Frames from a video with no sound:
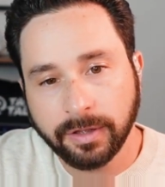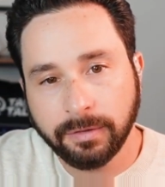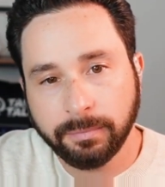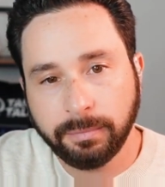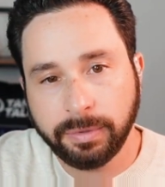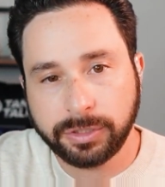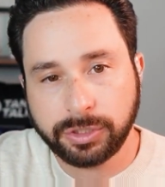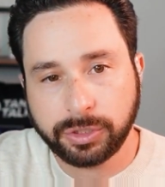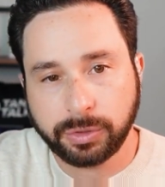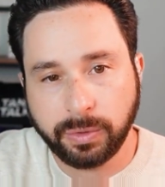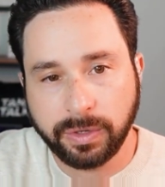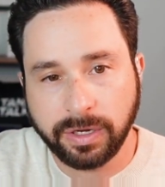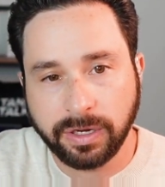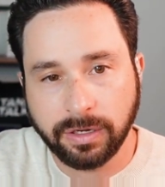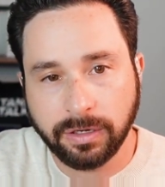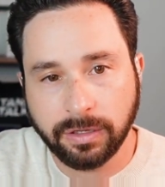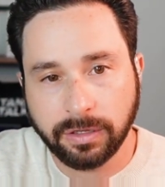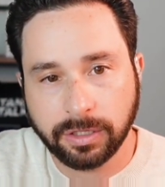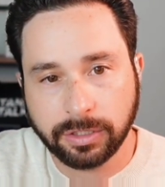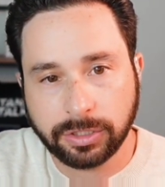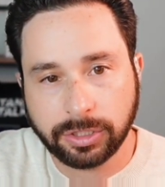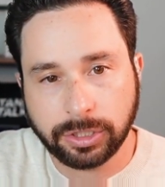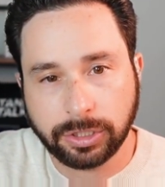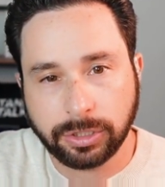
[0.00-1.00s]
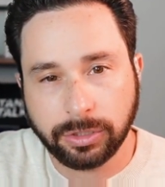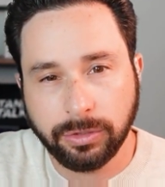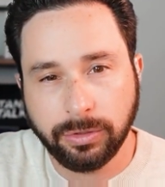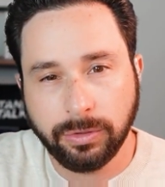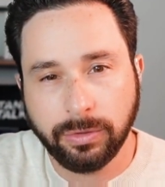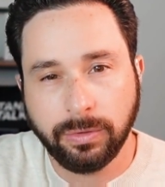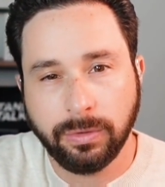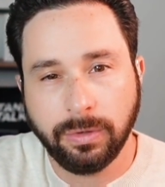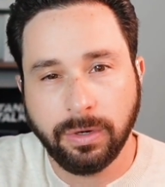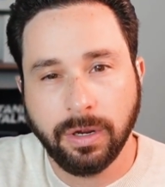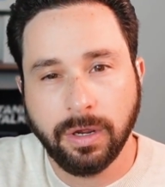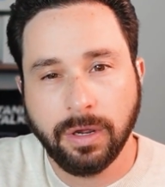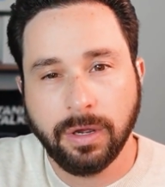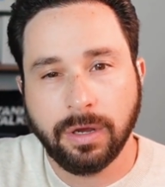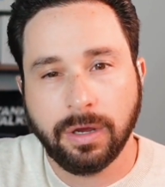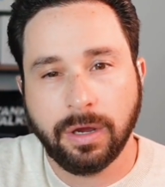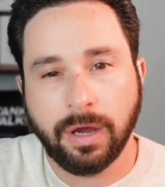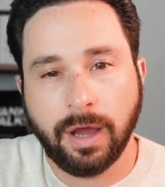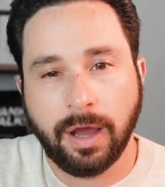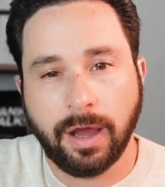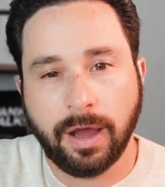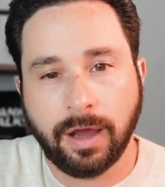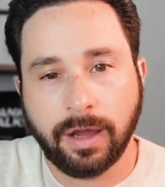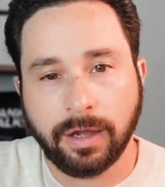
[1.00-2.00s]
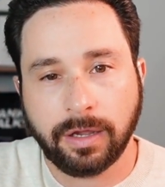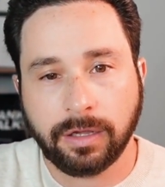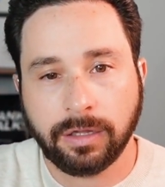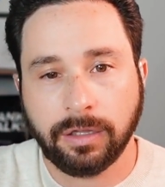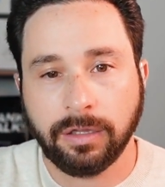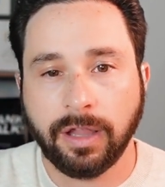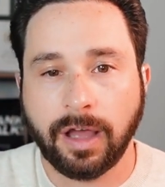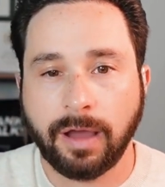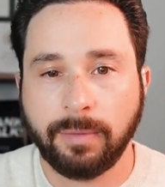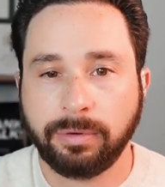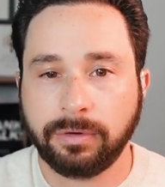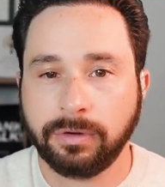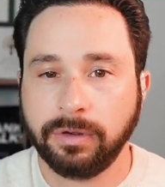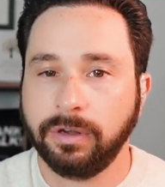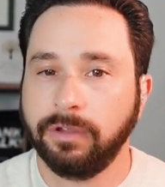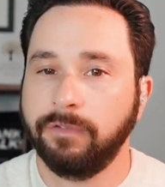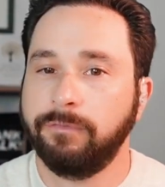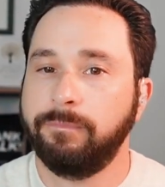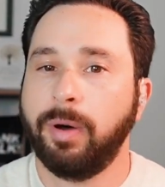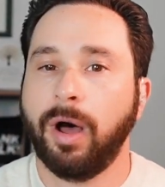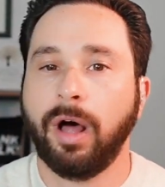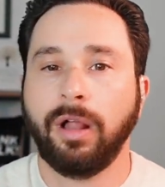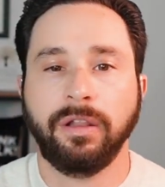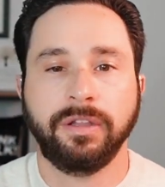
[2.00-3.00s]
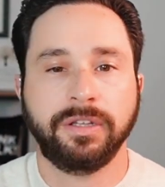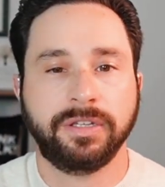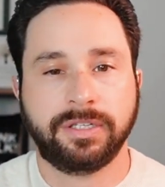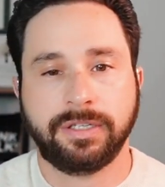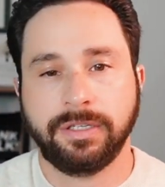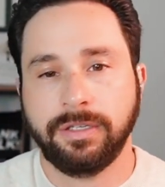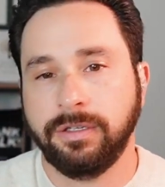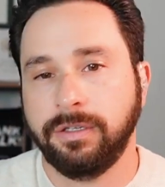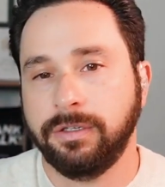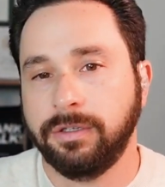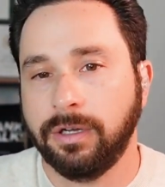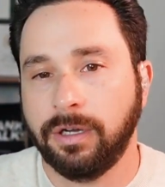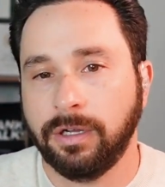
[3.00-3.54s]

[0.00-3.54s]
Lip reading: between the two collaborative policy